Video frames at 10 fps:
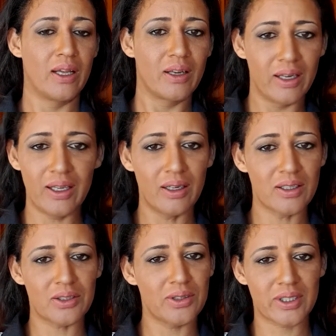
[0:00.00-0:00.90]

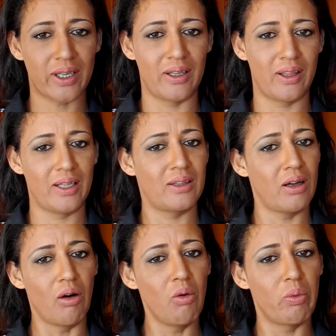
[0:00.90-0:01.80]
Needless to say that
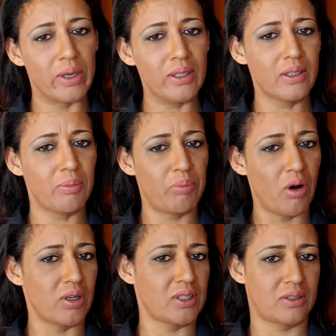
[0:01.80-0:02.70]
the whole winter
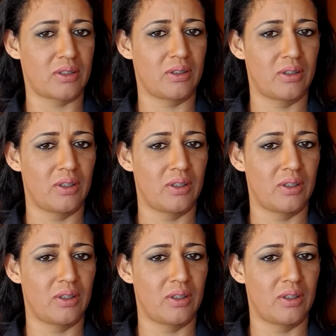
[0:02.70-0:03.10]
passed